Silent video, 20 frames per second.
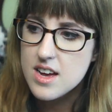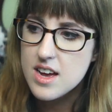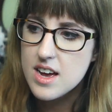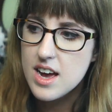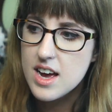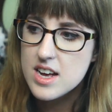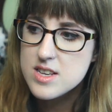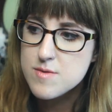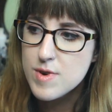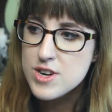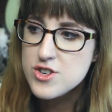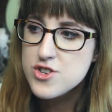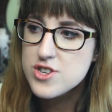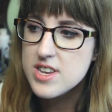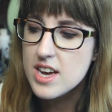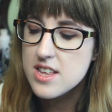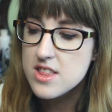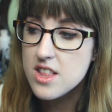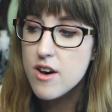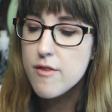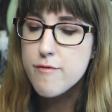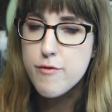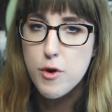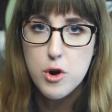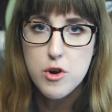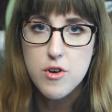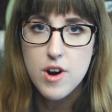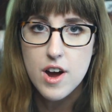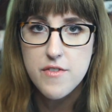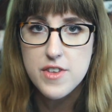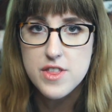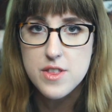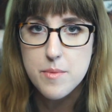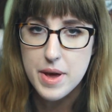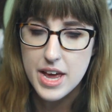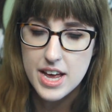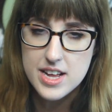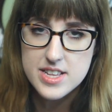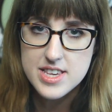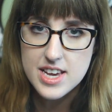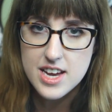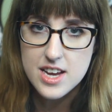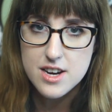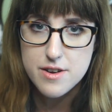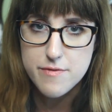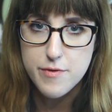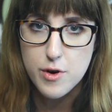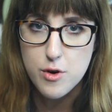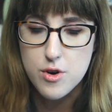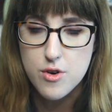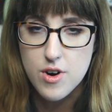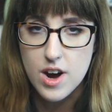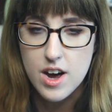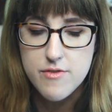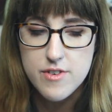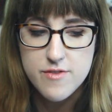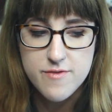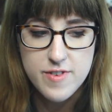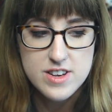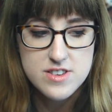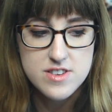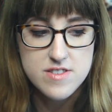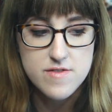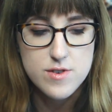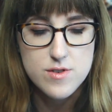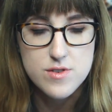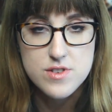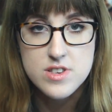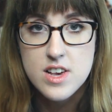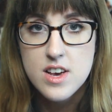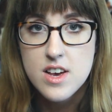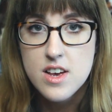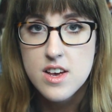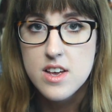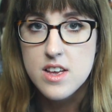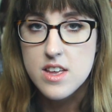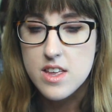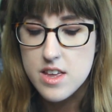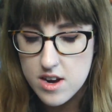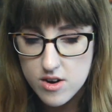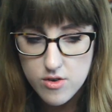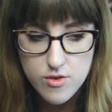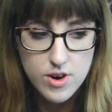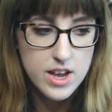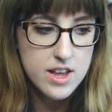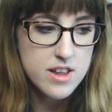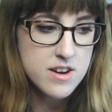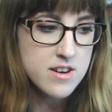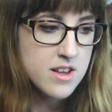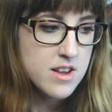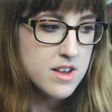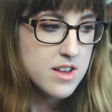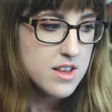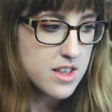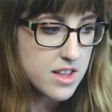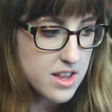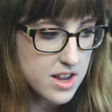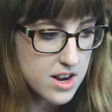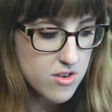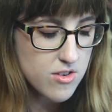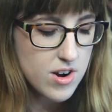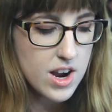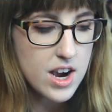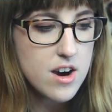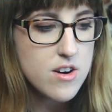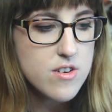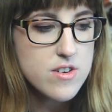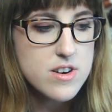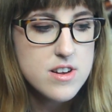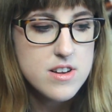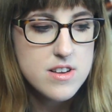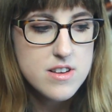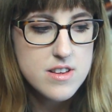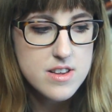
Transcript: As much as I love photographing the bands I get to photograph at festivals year in, year out,